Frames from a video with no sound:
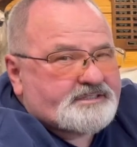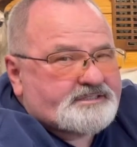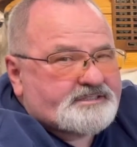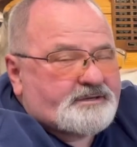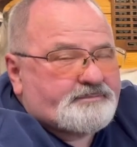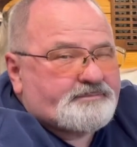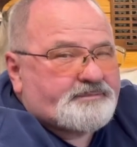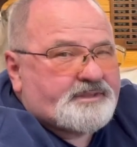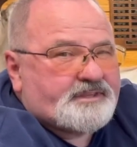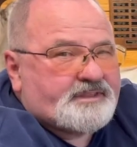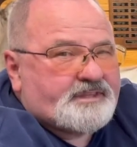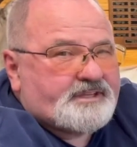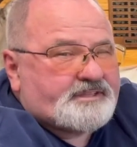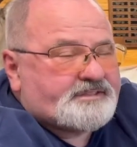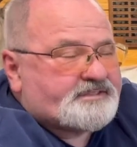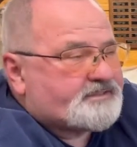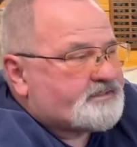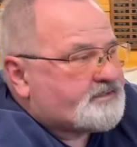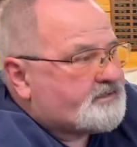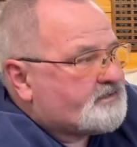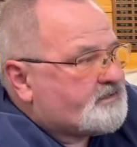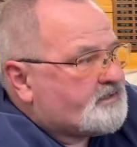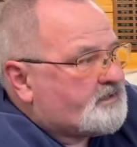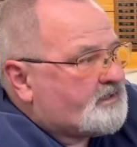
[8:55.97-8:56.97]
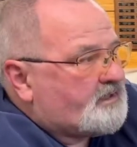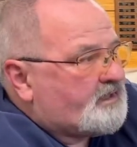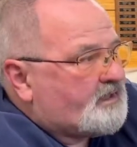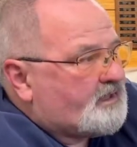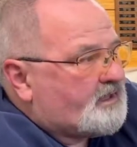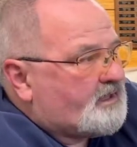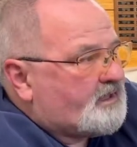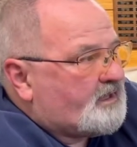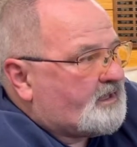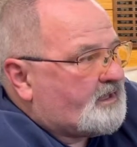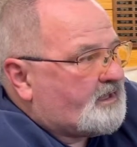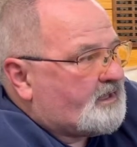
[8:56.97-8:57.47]
something that's
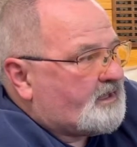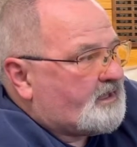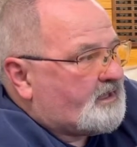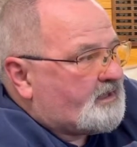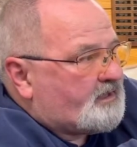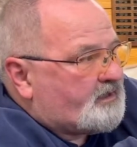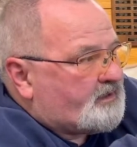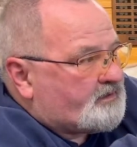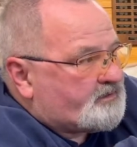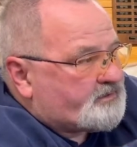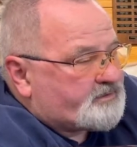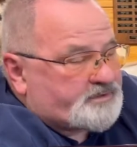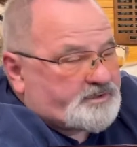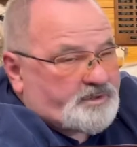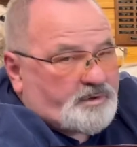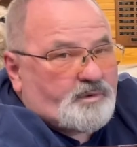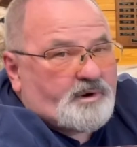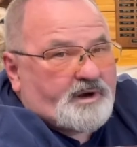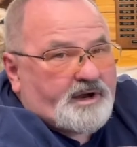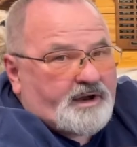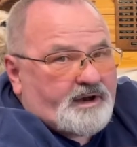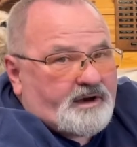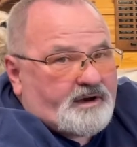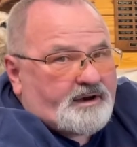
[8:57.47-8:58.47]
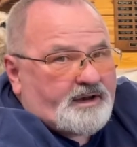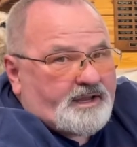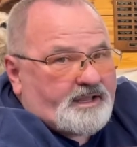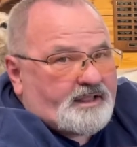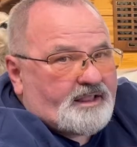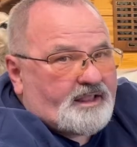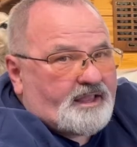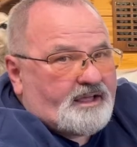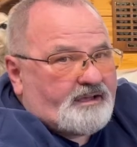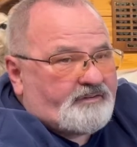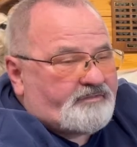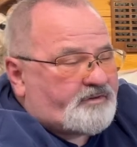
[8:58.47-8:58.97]
square and
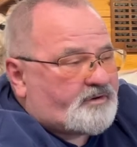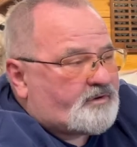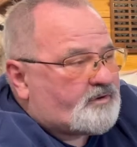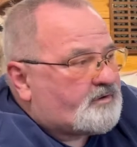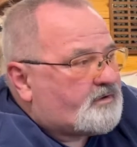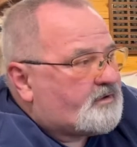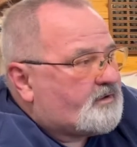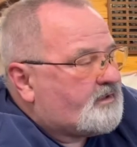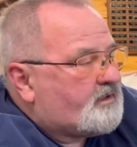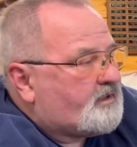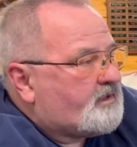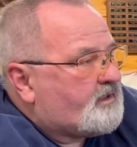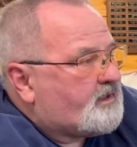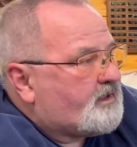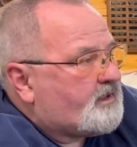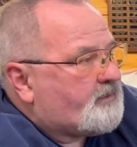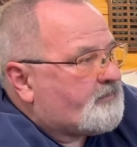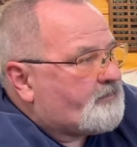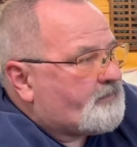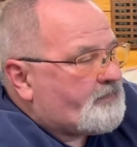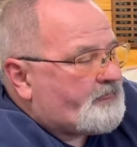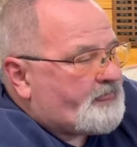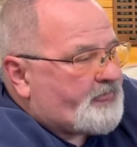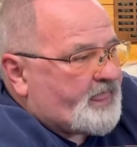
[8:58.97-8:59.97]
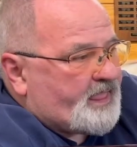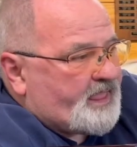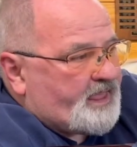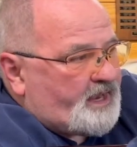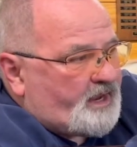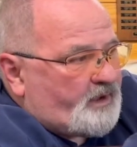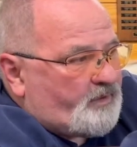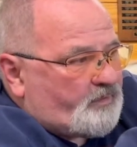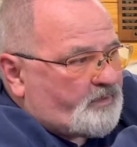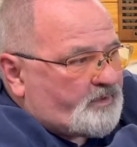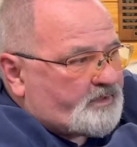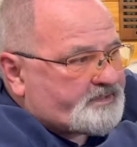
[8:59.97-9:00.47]
level, and
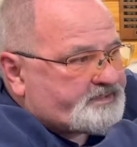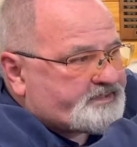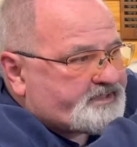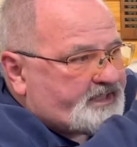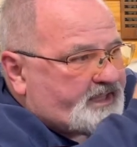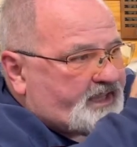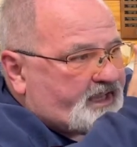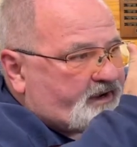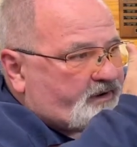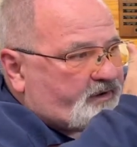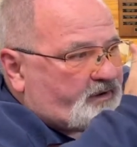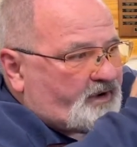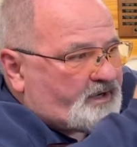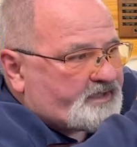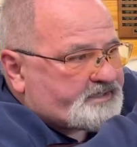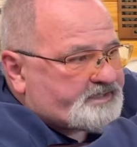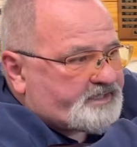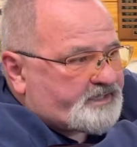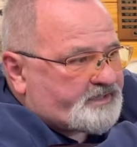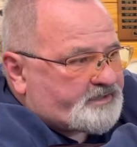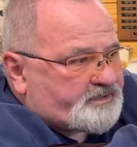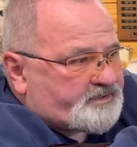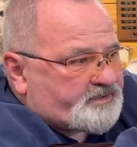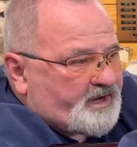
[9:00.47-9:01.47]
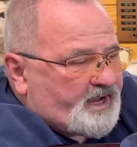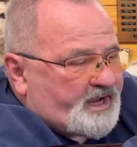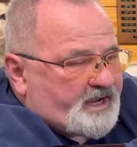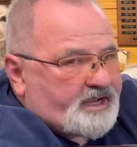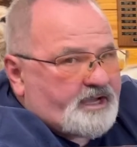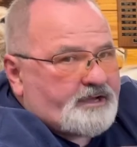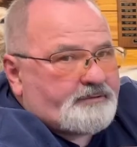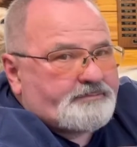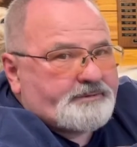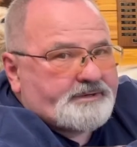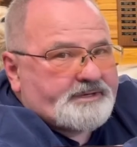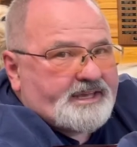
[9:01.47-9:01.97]
I want to see that crosshair track
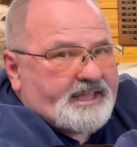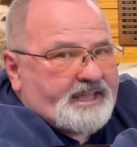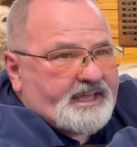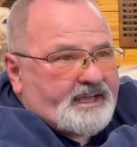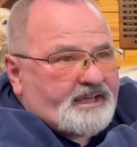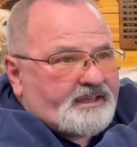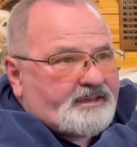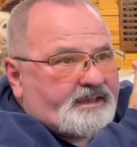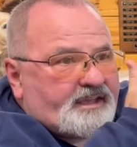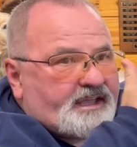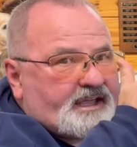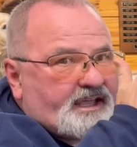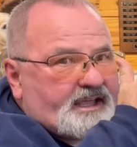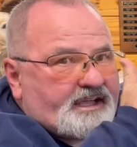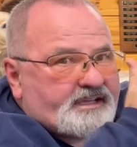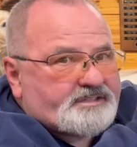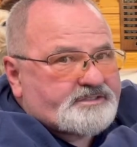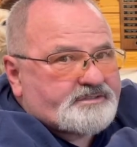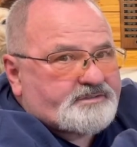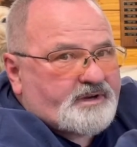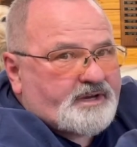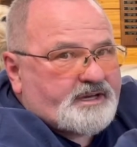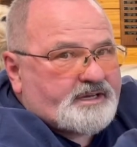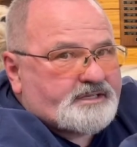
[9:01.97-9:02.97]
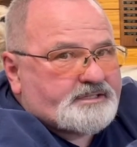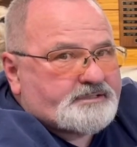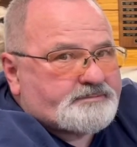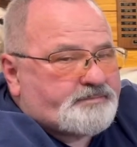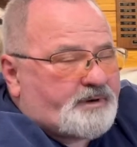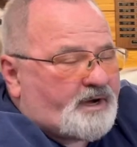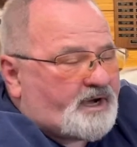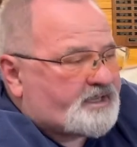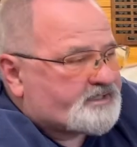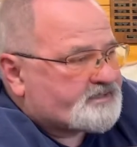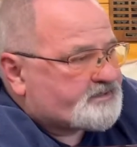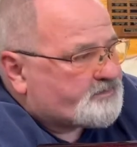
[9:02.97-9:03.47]
up and down as straight as
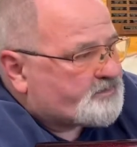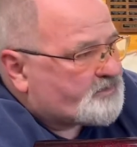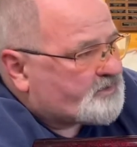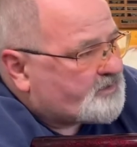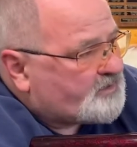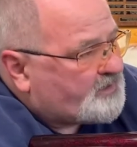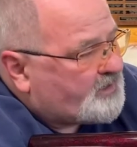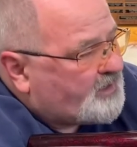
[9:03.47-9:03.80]
possible.